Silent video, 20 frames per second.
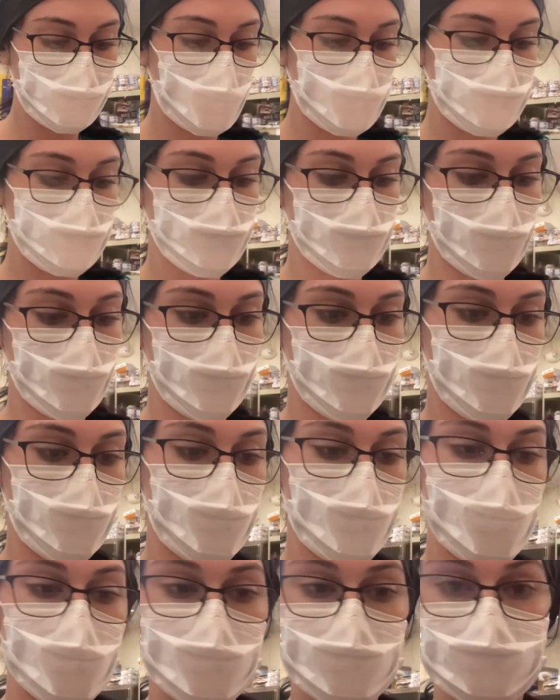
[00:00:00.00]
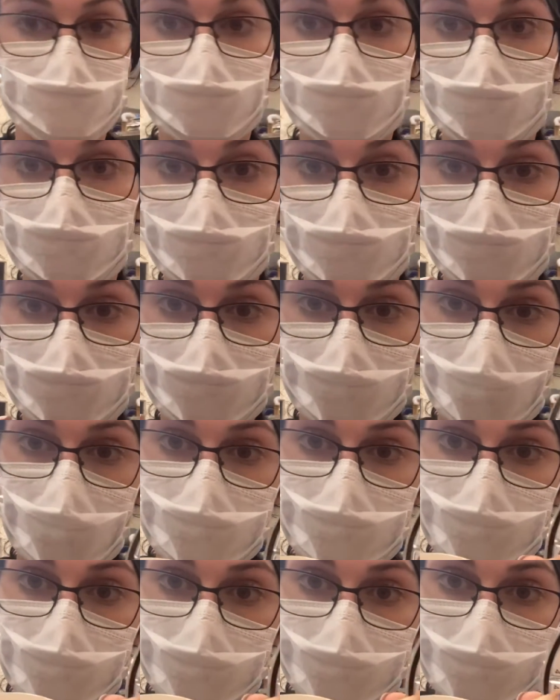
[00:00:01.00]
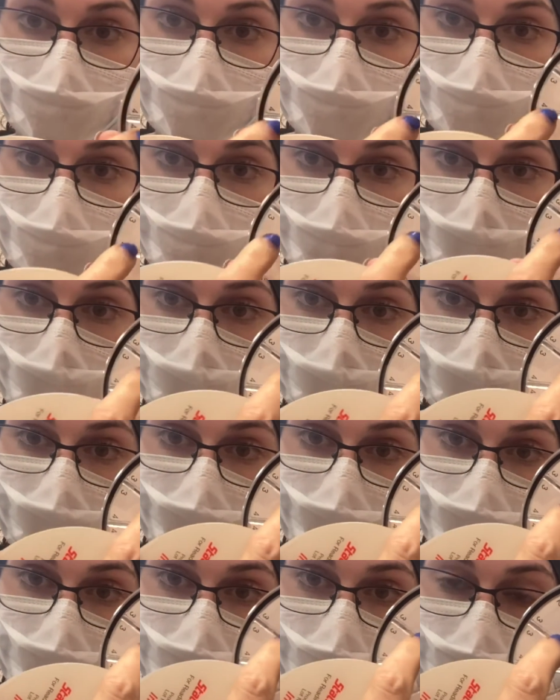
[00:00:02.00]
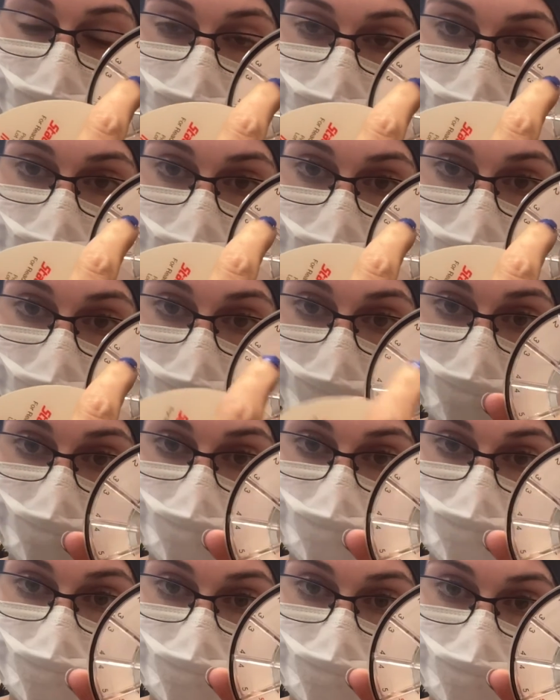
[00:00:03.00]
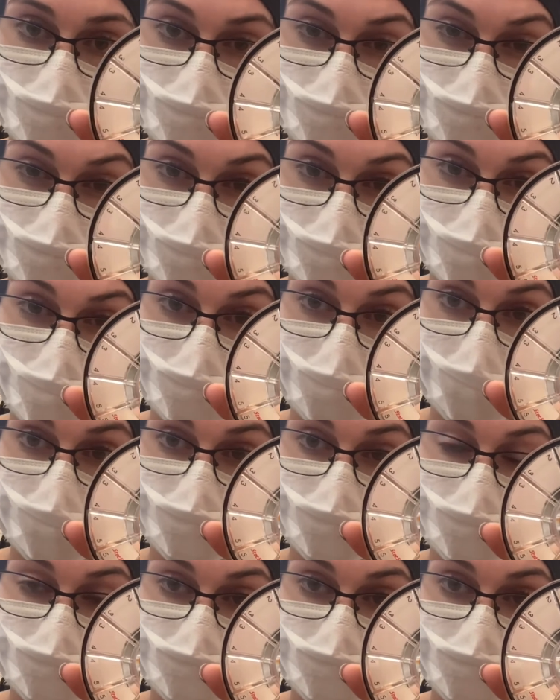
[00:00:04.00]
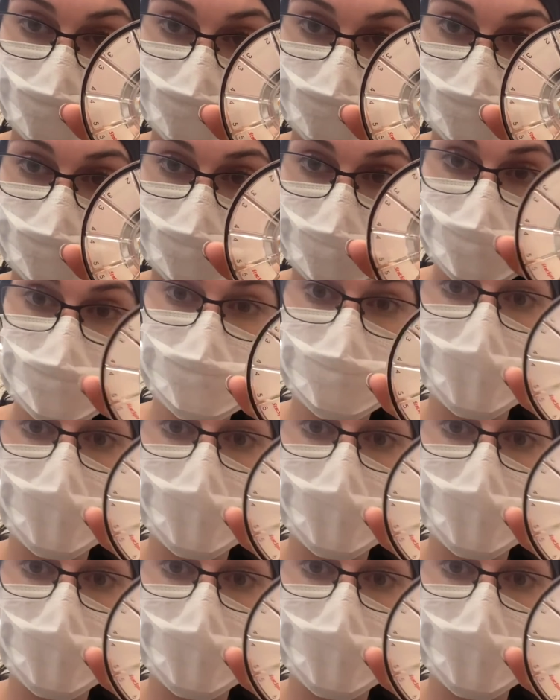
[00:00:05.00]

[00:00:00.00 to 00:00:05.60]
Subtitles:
So it has little kind of indents where the hematocrit tube sits.